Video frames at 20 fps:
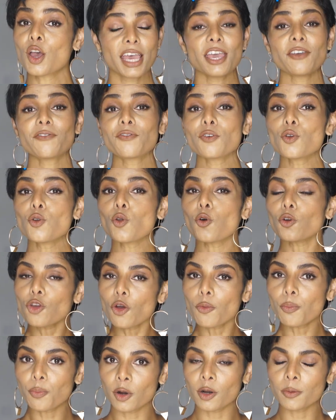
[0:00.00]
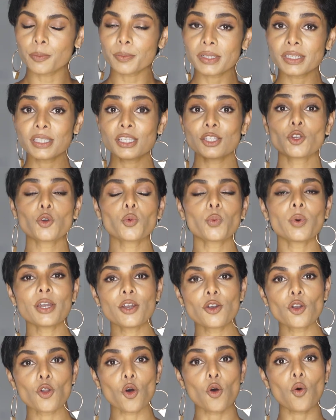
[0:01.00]
If you know your purpose, you will
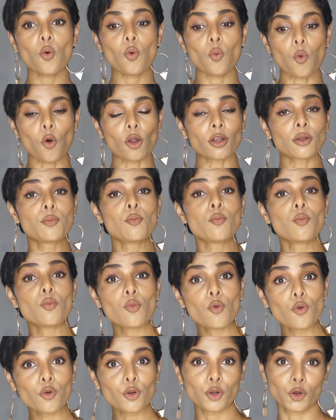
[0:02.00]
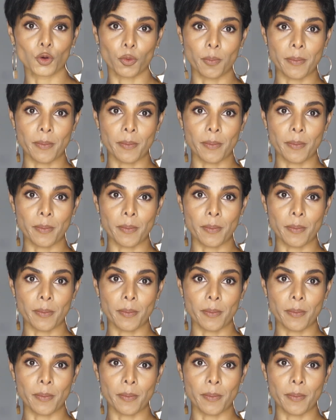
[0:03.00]
know what mood to